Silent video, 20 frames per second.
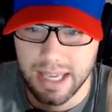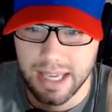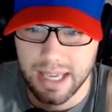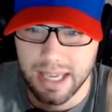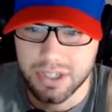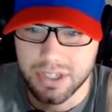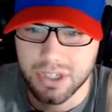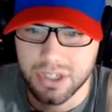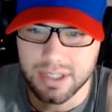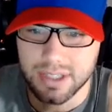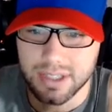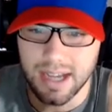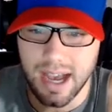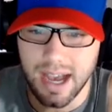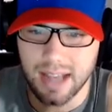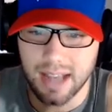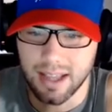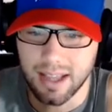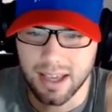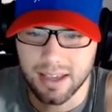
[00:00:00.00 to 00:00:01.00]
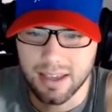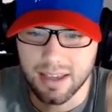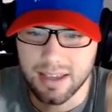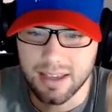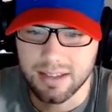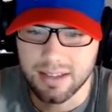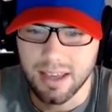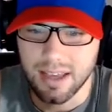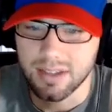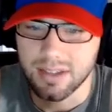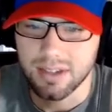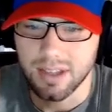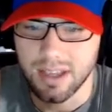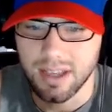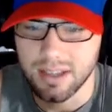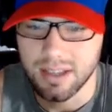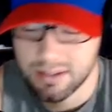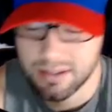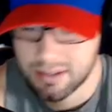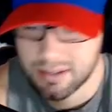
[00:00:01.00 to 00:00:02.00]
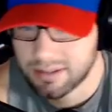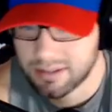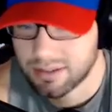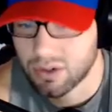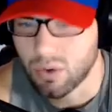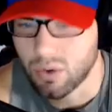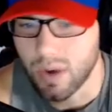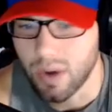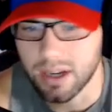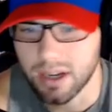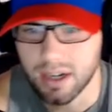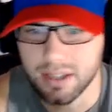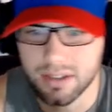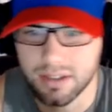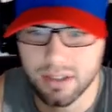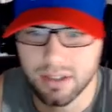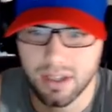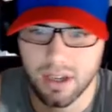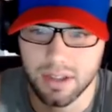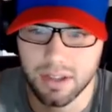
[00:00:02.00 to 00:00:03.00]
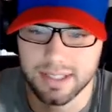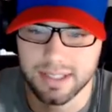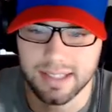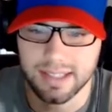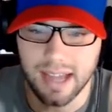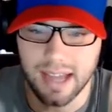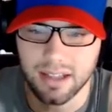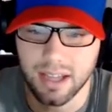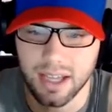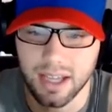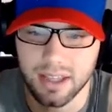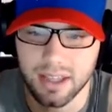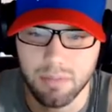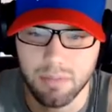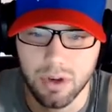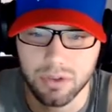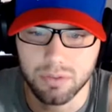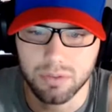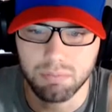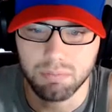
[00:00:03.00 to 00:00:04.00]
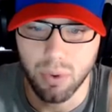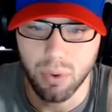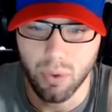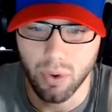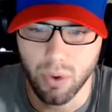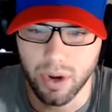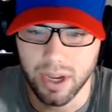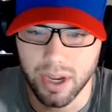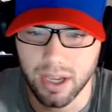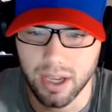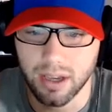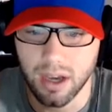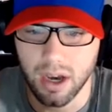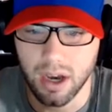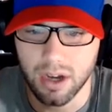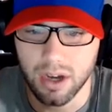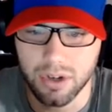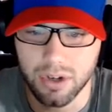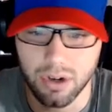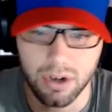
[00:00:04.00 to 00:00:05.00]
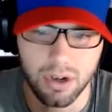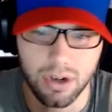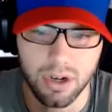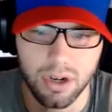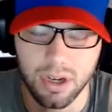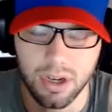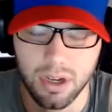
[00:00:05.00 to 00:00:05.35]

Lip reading: It's just not like he's quite honestly on the stat line the most boring under.